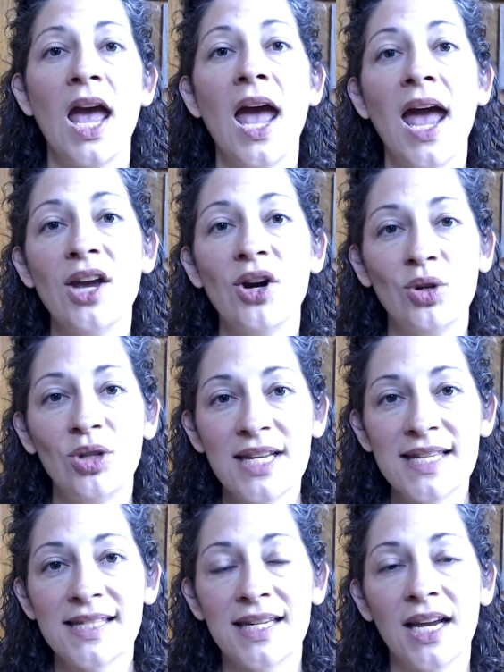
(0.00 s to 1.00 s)
A
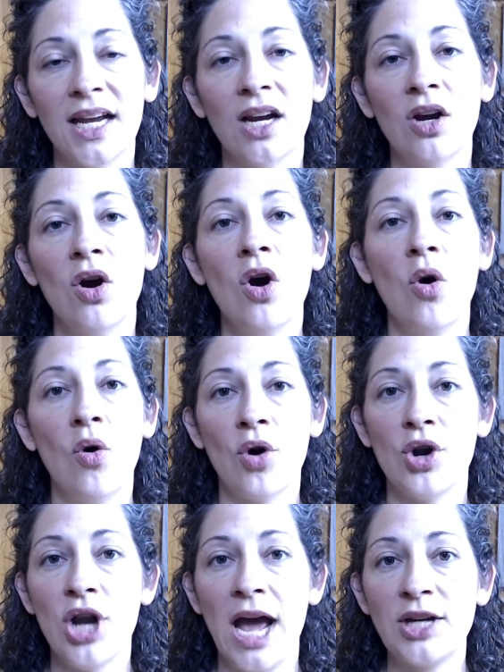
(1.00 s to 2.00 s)
holistic or
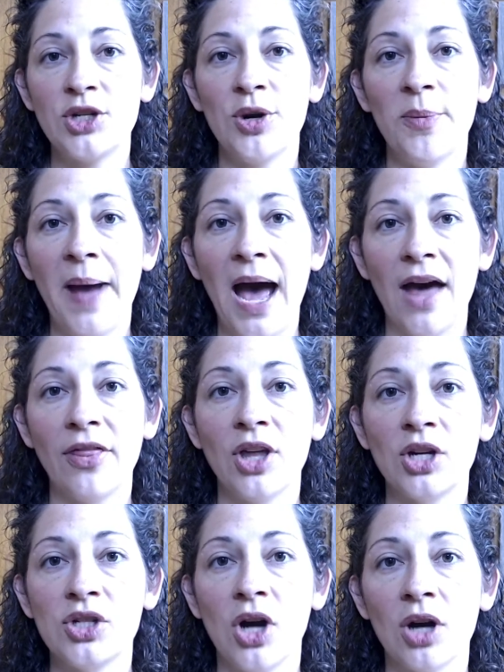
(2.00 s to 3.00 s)

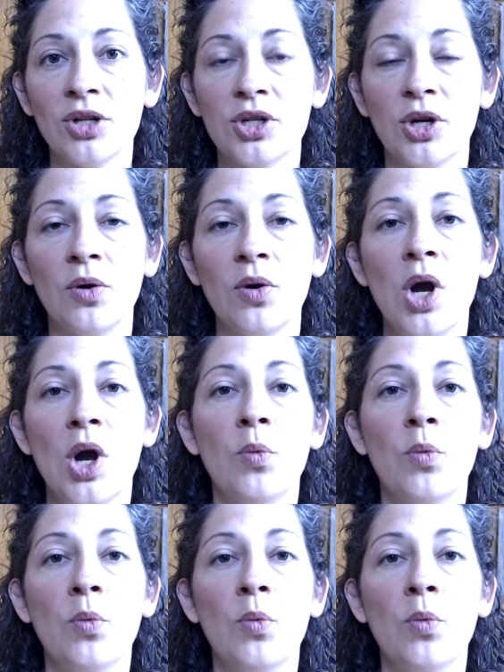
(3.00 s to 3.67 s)
naturopathic doctor